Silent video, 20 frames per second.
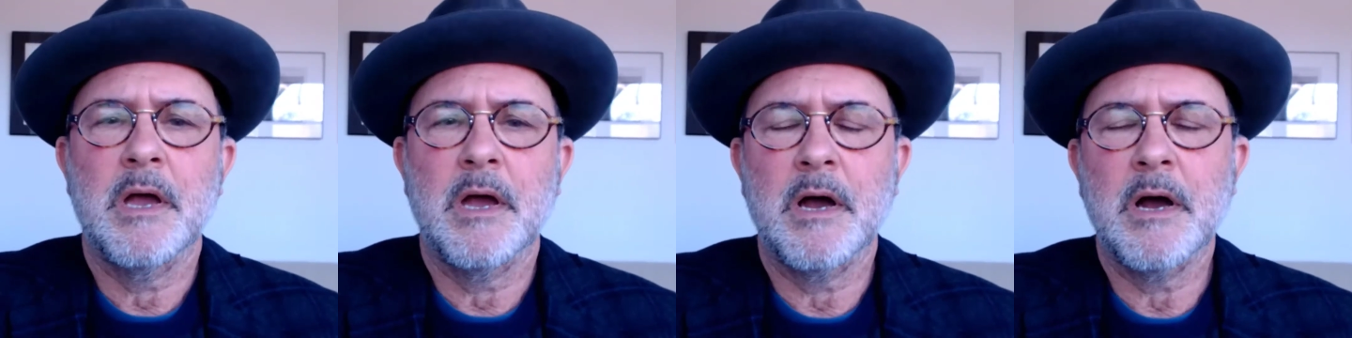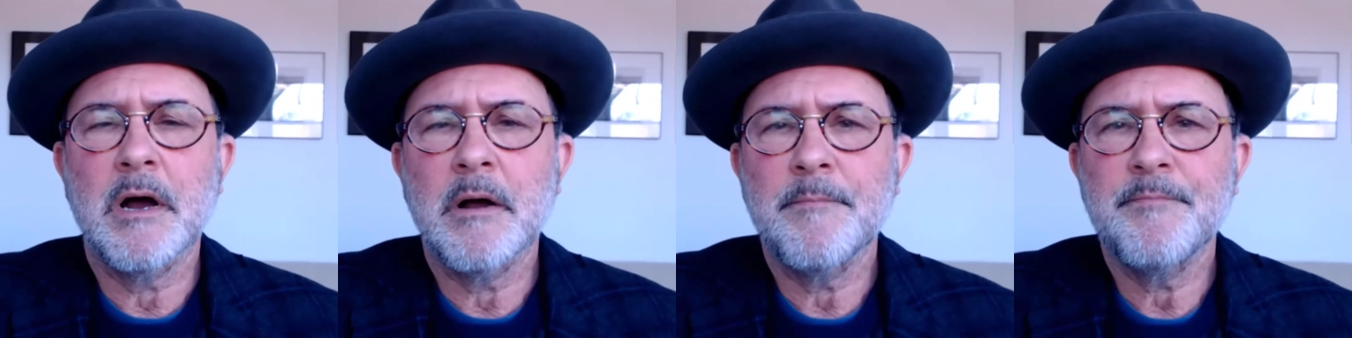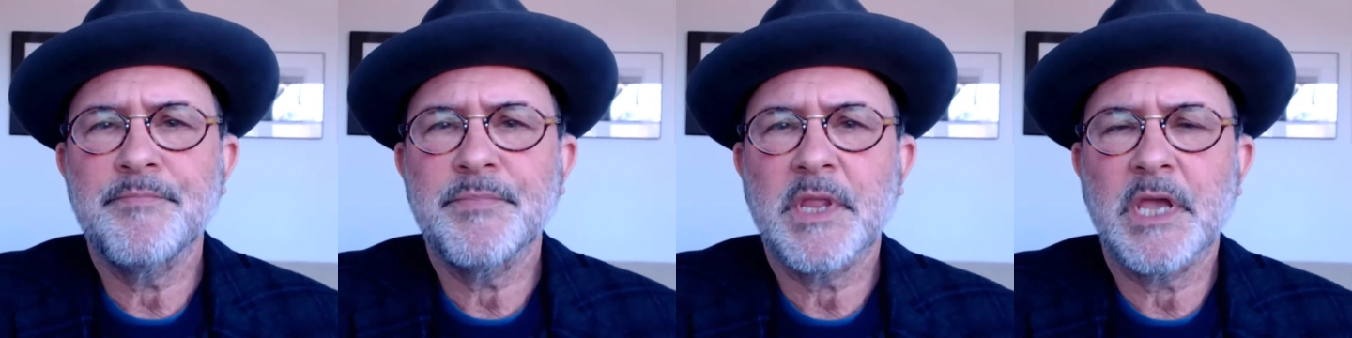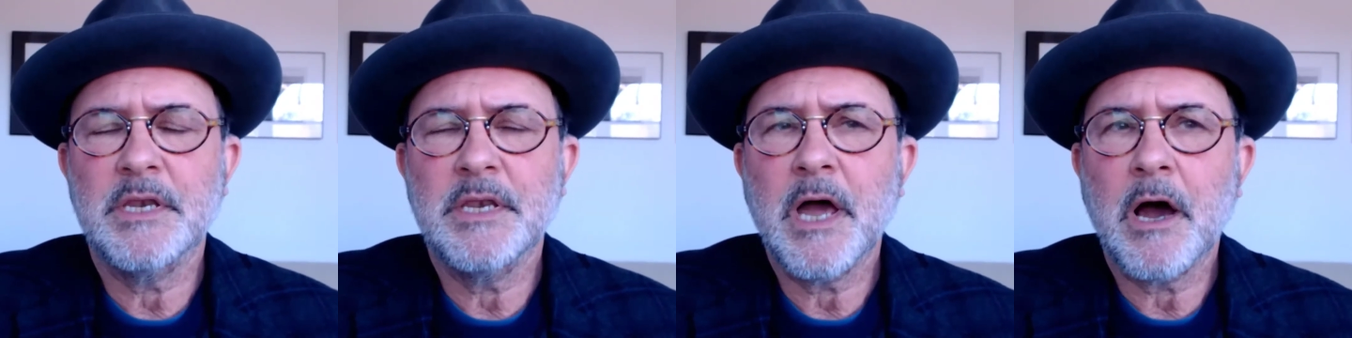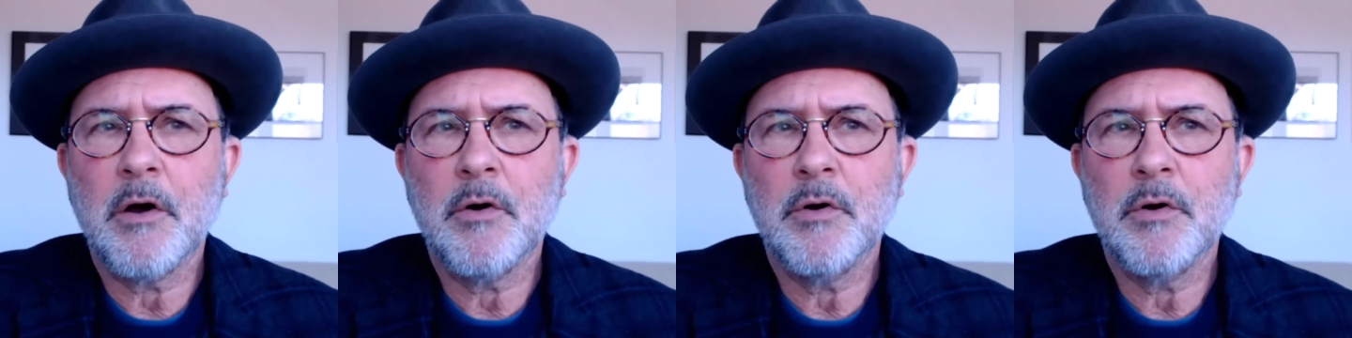
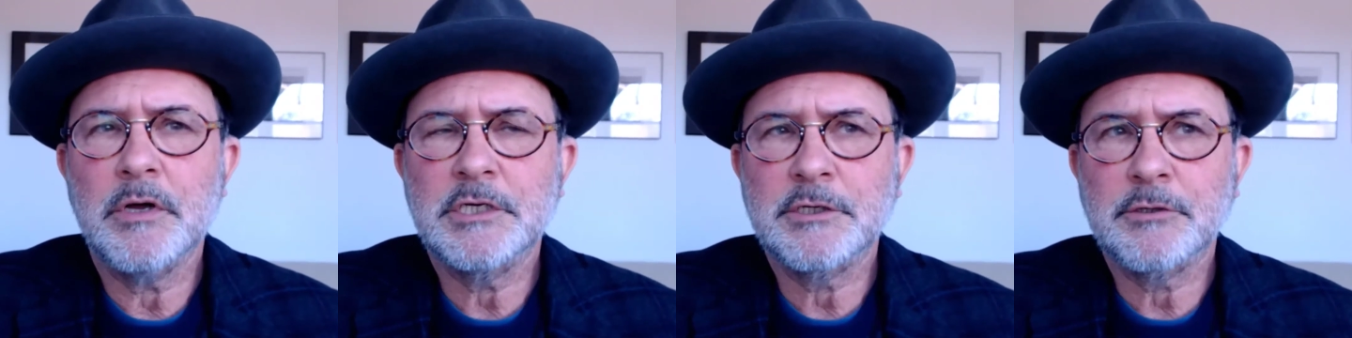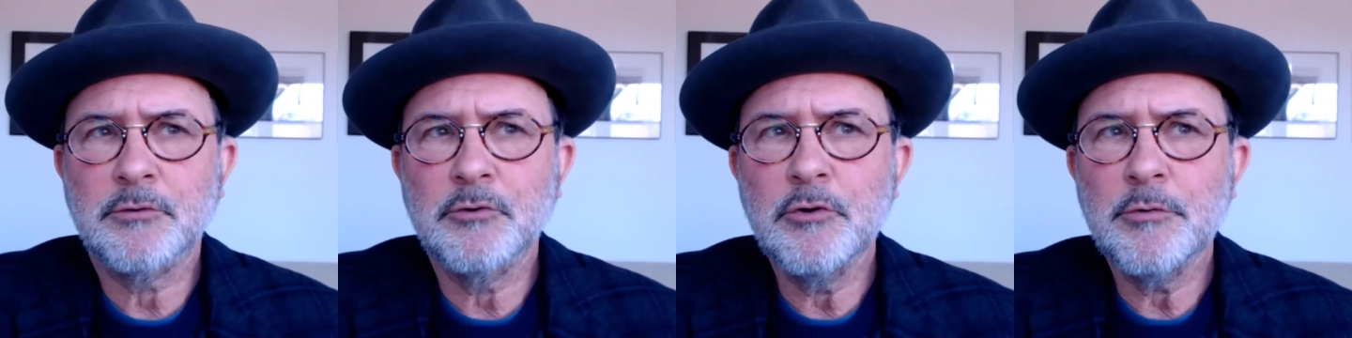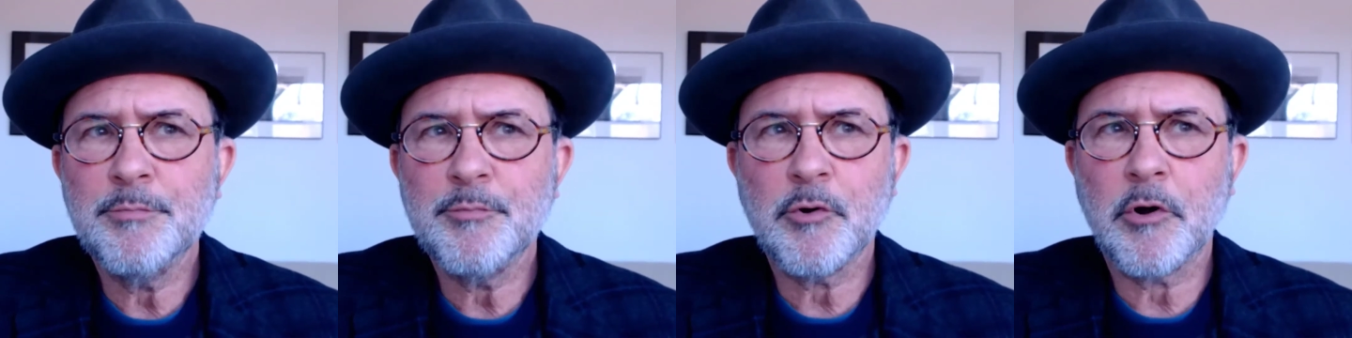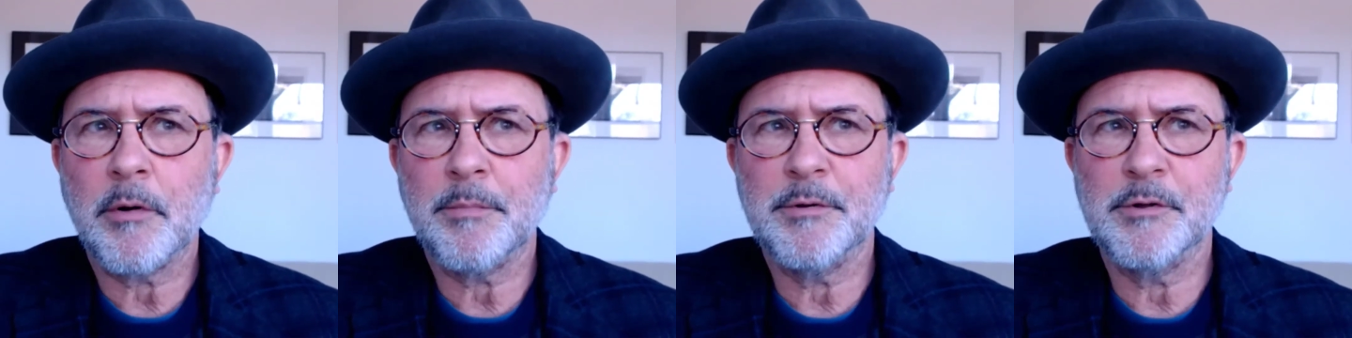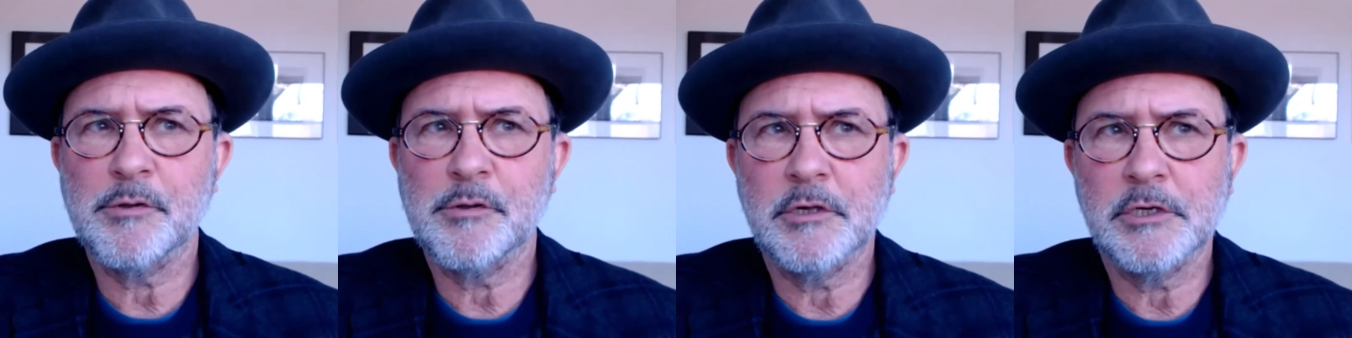Now, true
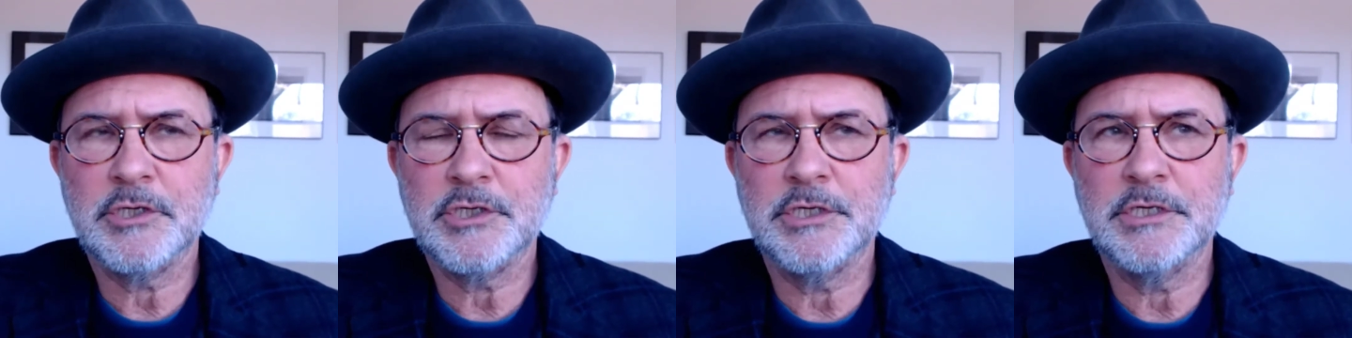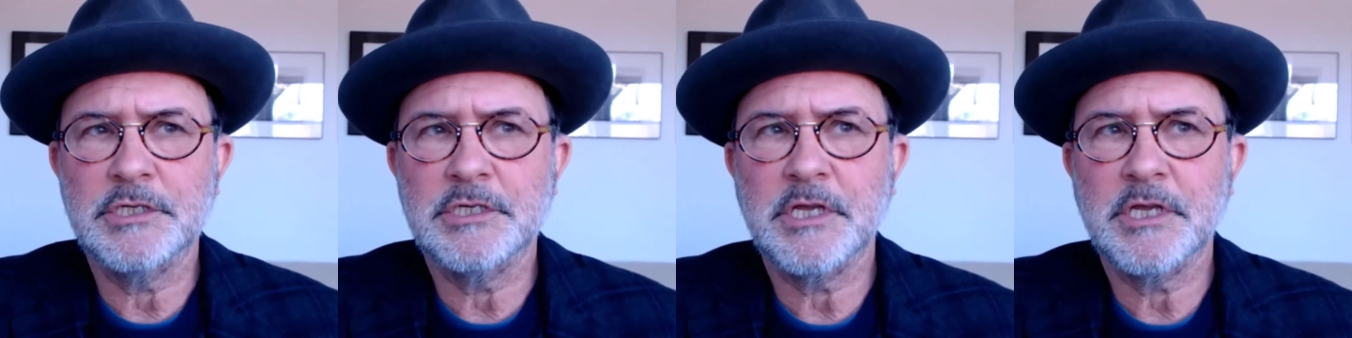propositions